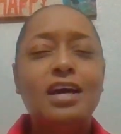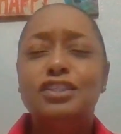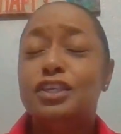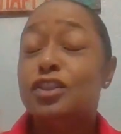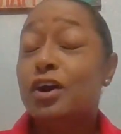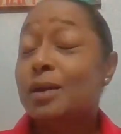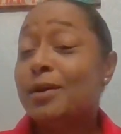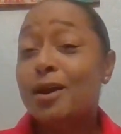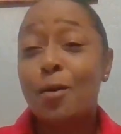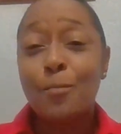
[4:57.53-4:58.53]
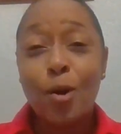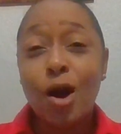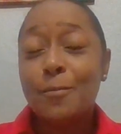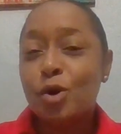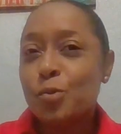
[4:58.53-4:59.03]
She thought about her
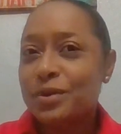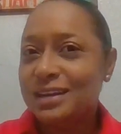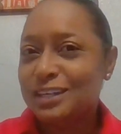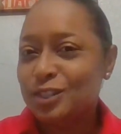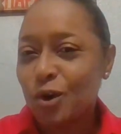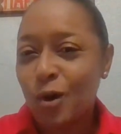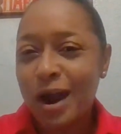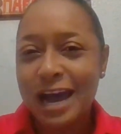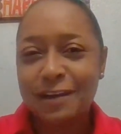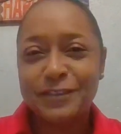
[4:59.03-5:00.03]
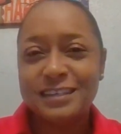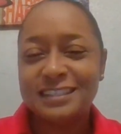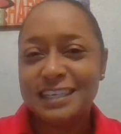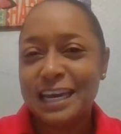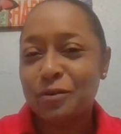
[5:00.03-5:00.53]
mom opening the door after a
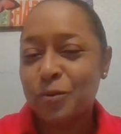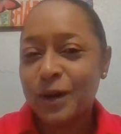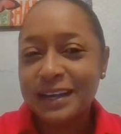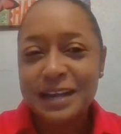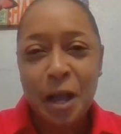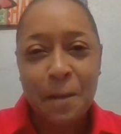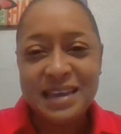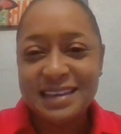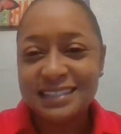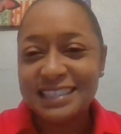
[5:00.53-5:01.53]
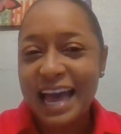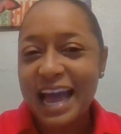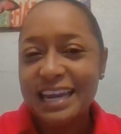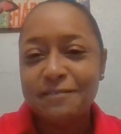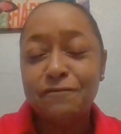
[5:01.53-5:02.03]
day at work and coming
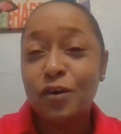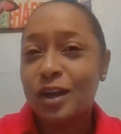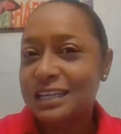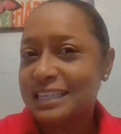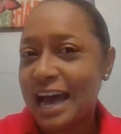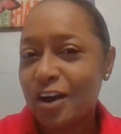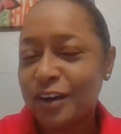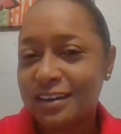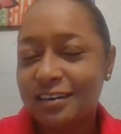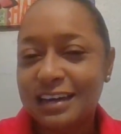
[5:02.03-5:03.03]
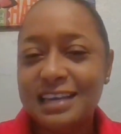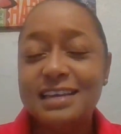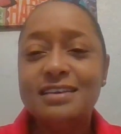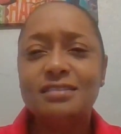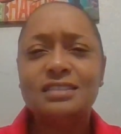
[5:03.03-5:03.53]
inside and falling down in her
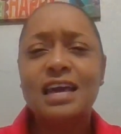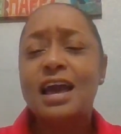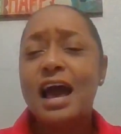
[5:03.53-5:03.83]
heels.